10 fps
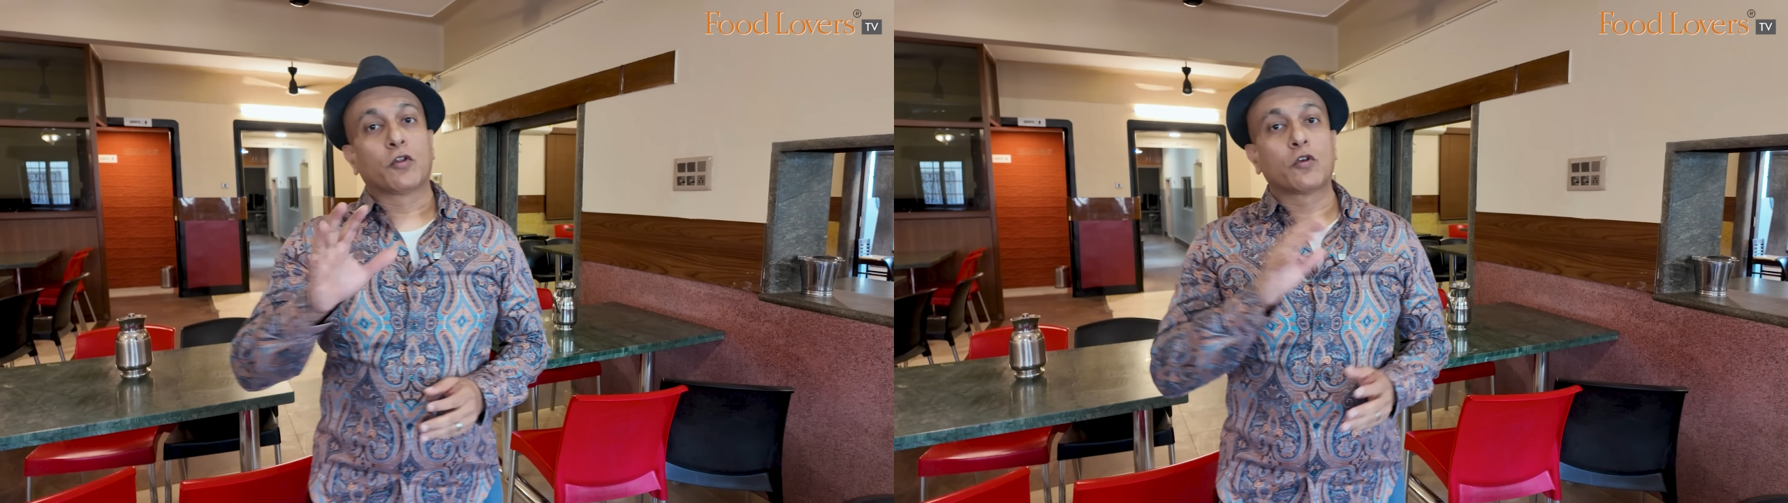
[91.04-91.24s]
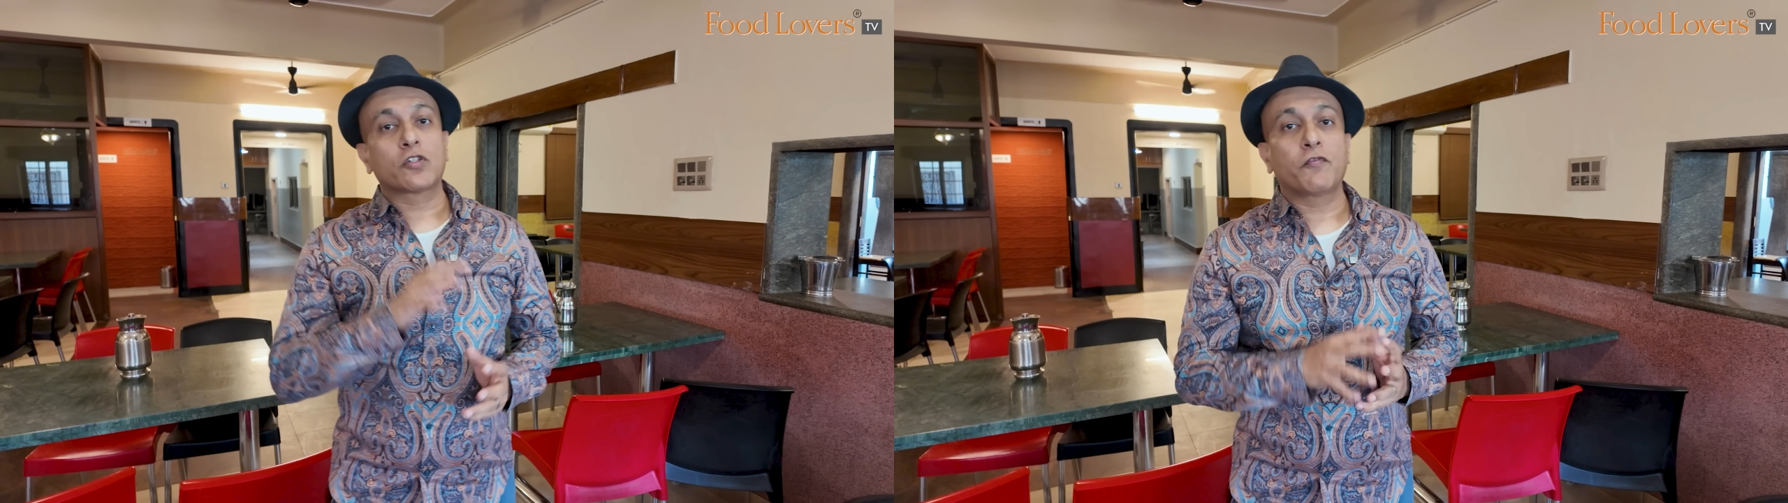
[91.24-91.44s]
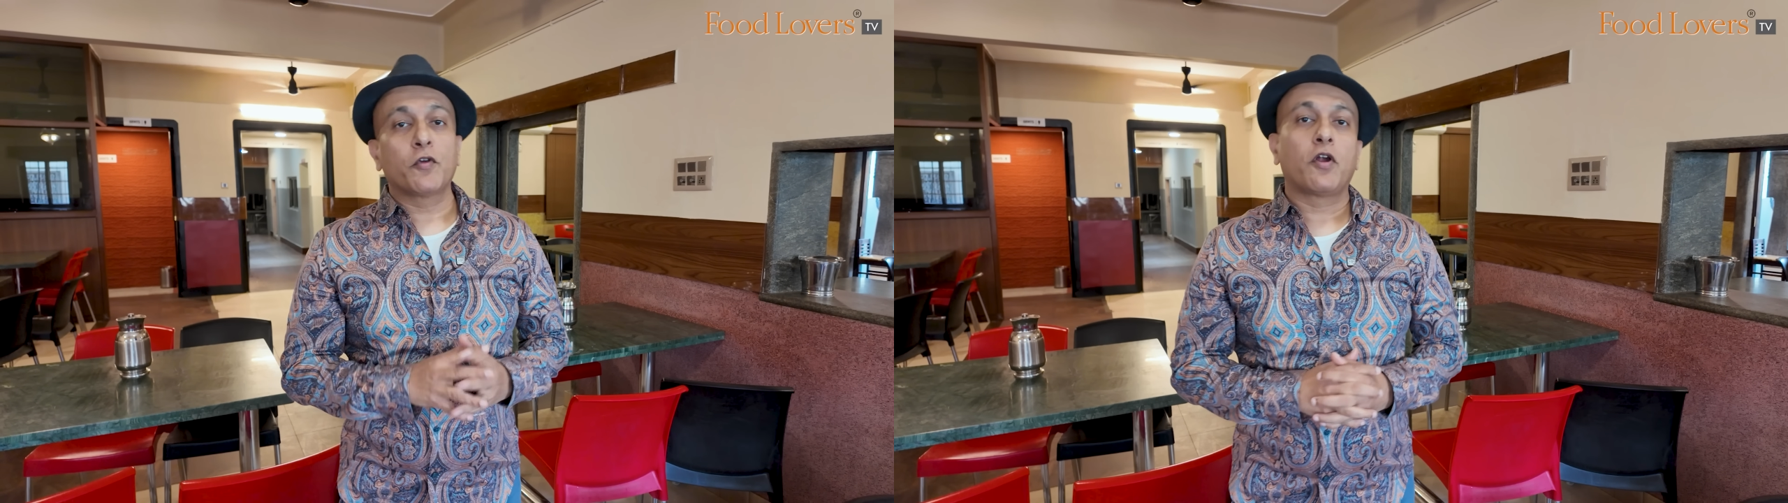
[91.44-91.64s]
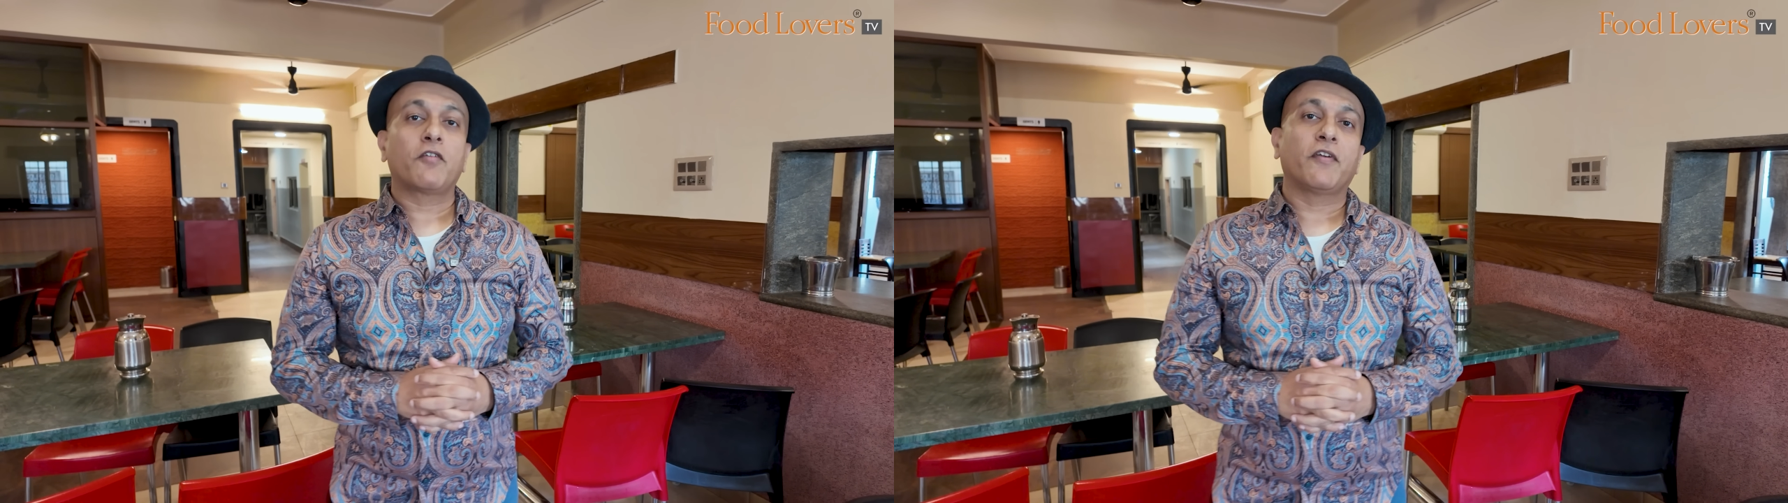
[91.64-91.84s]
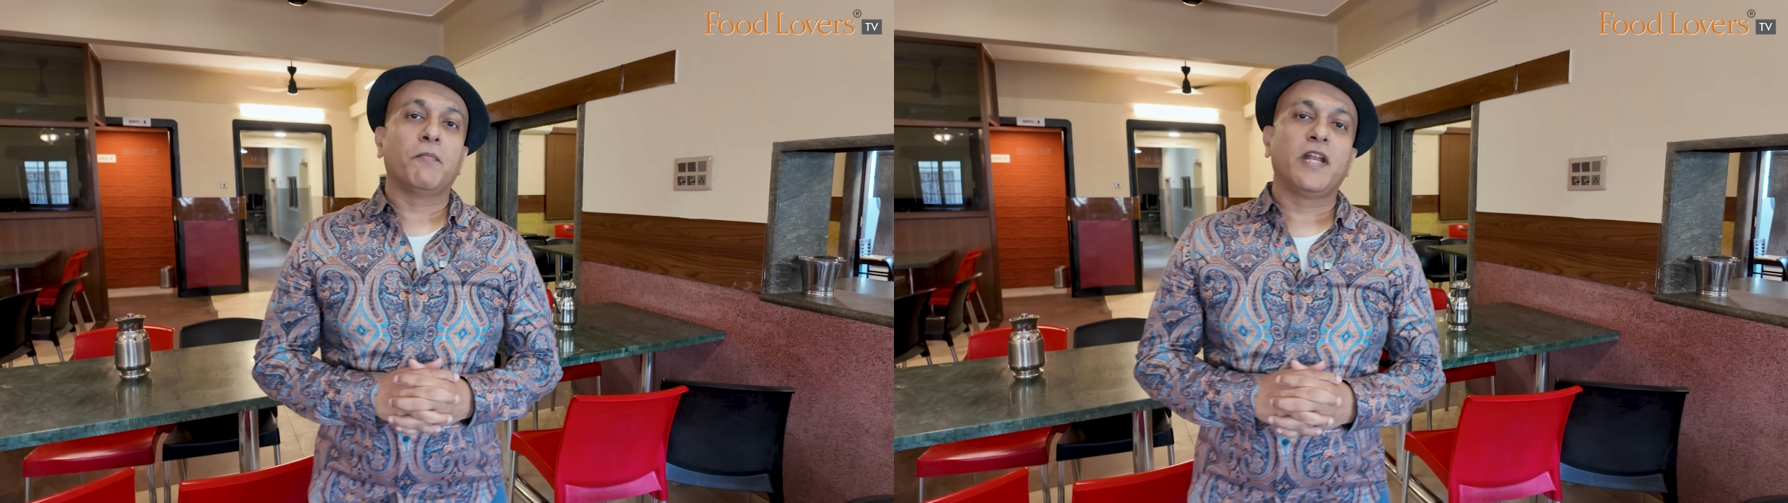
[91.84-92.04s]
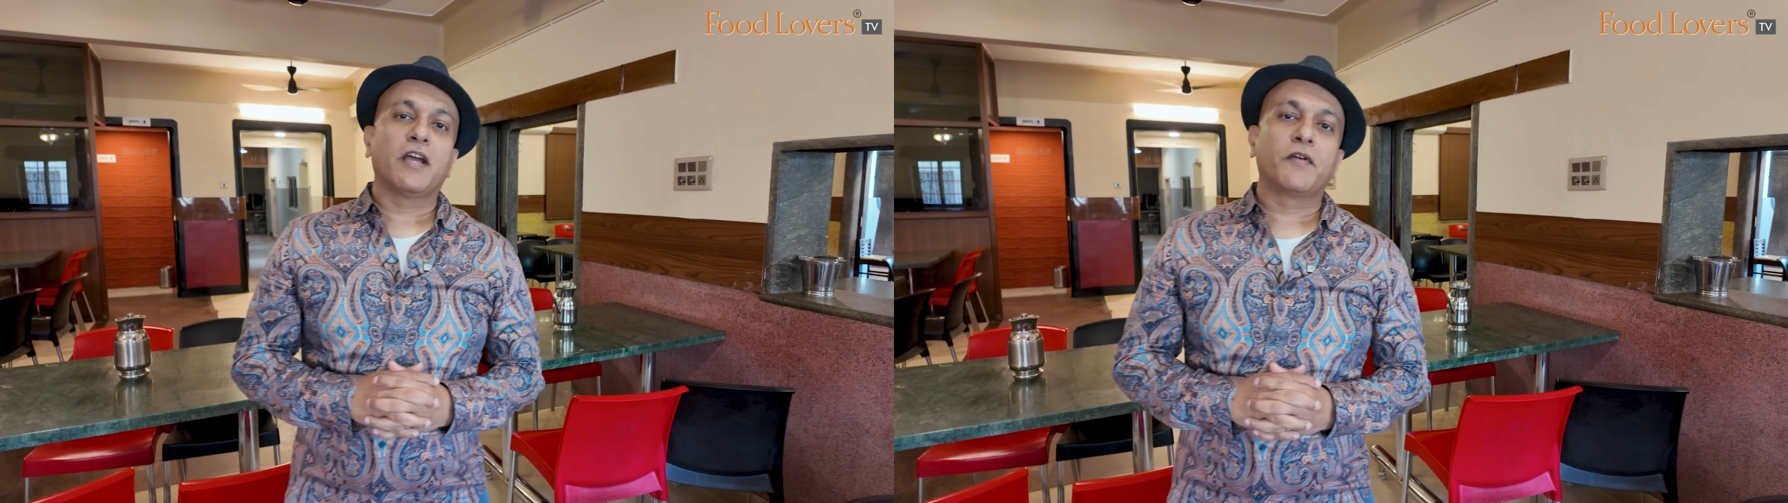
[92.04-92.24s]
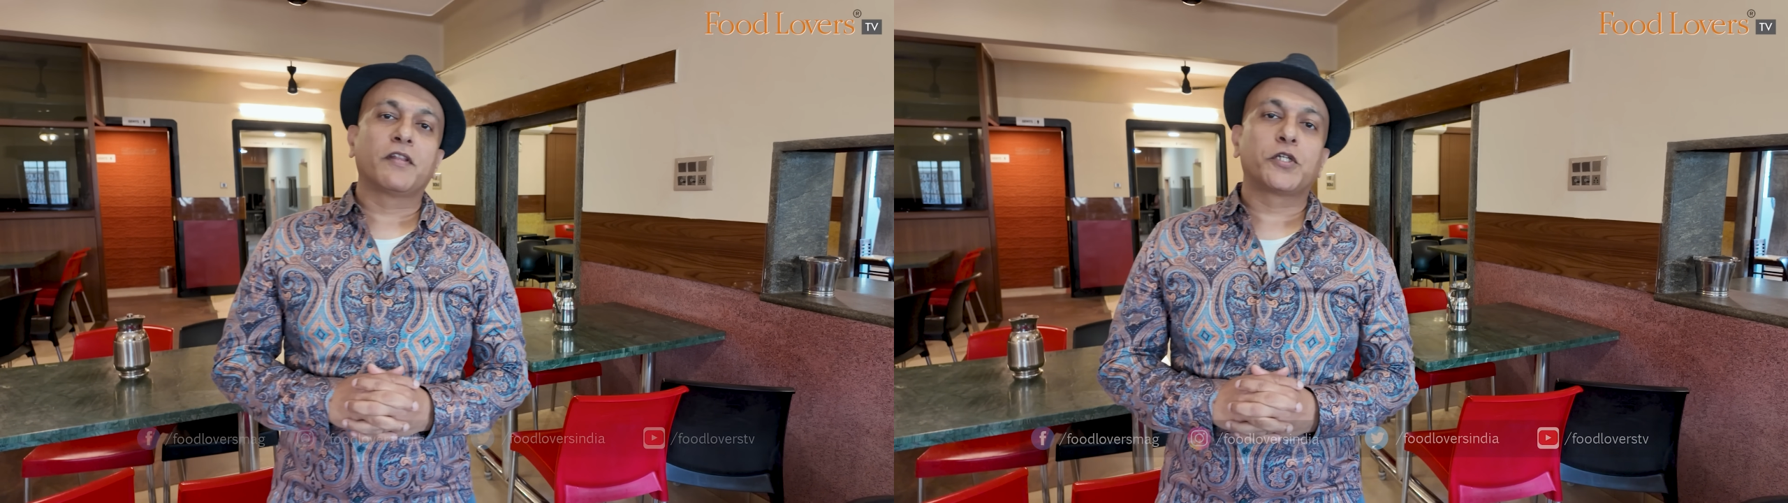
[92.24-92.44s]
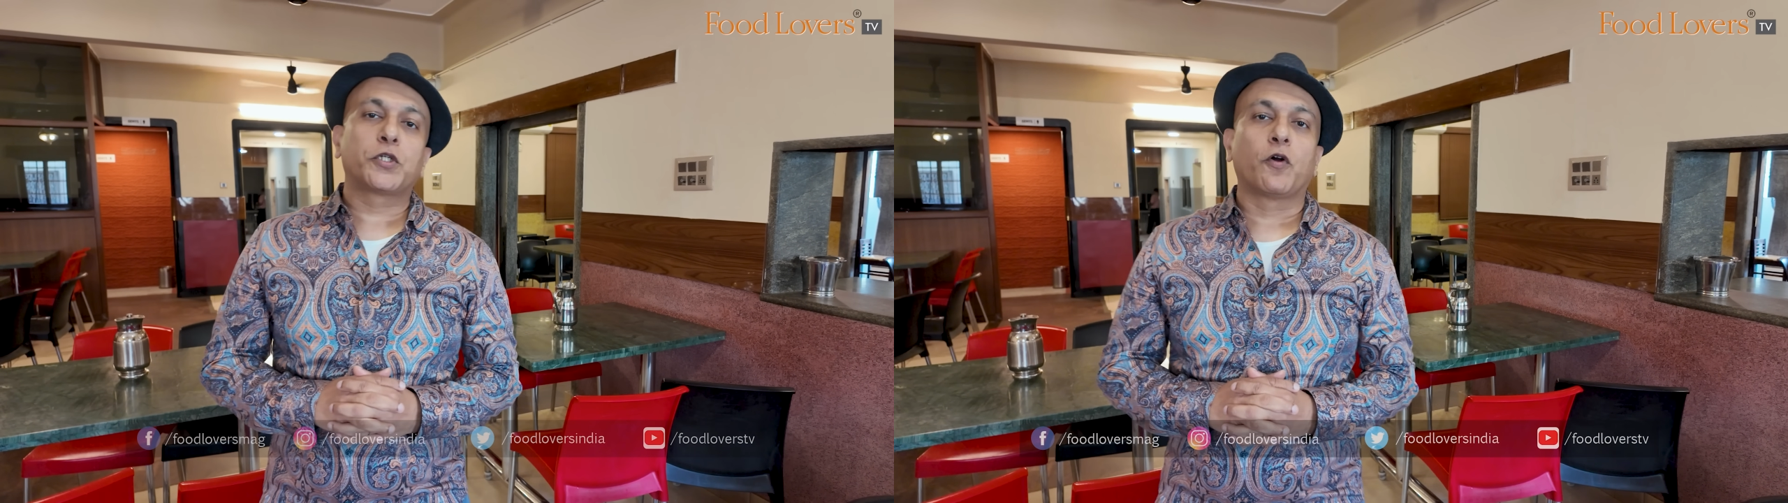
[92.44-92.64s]
For those of you not familiar with
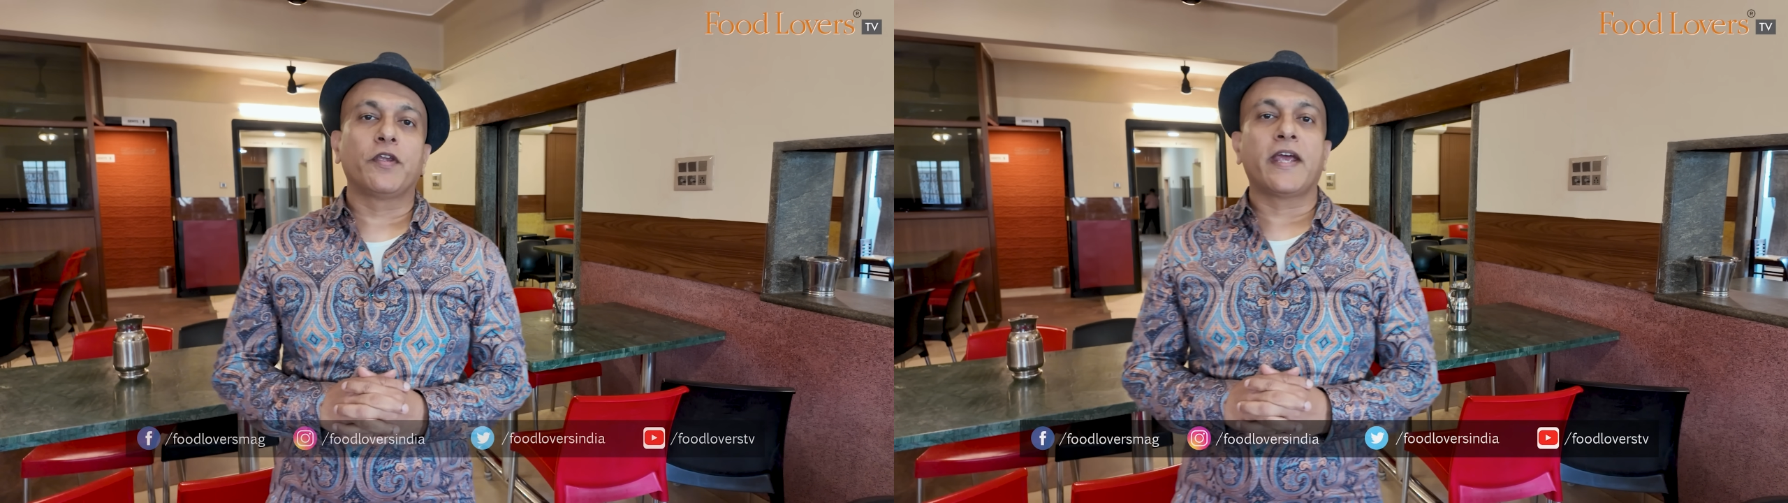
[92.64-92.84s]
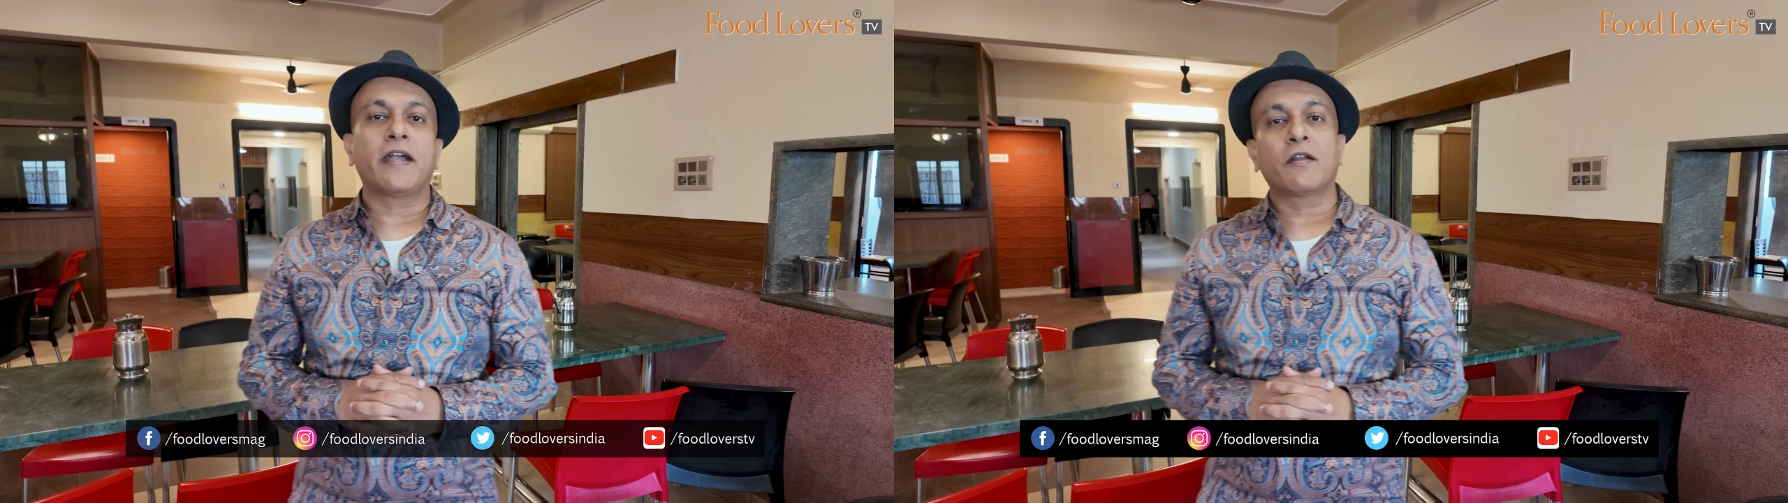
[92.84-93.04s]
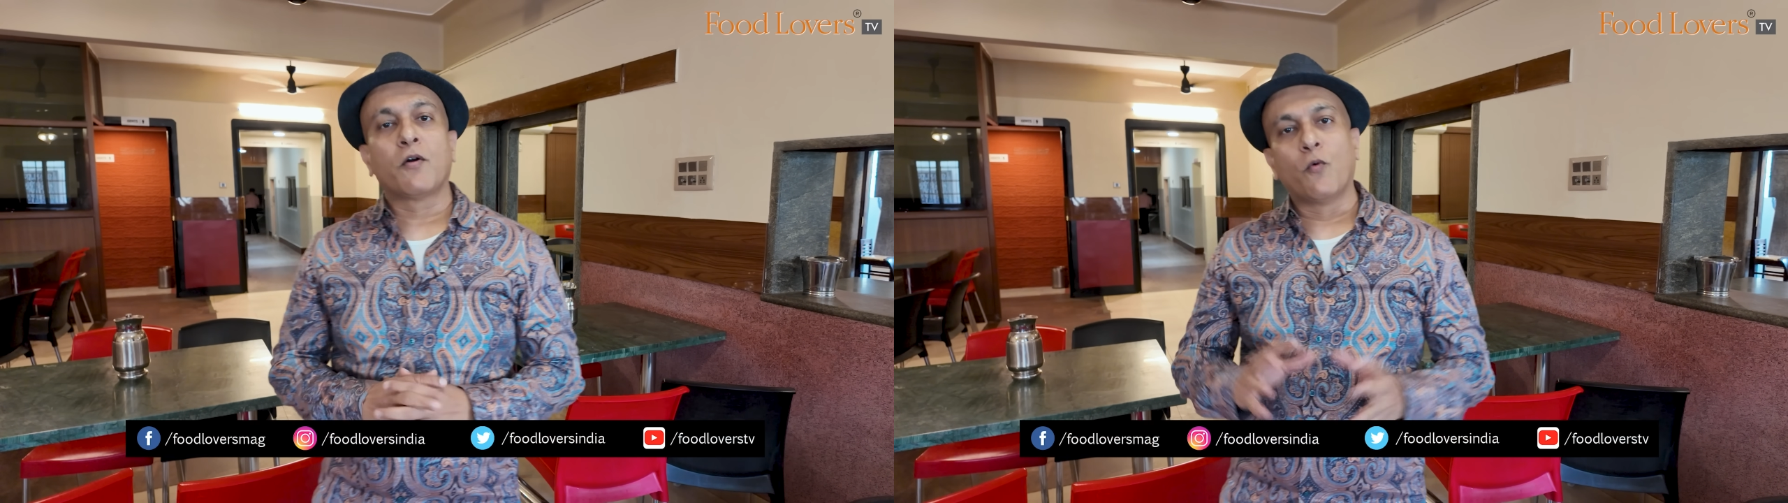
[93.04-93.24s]
the show yet,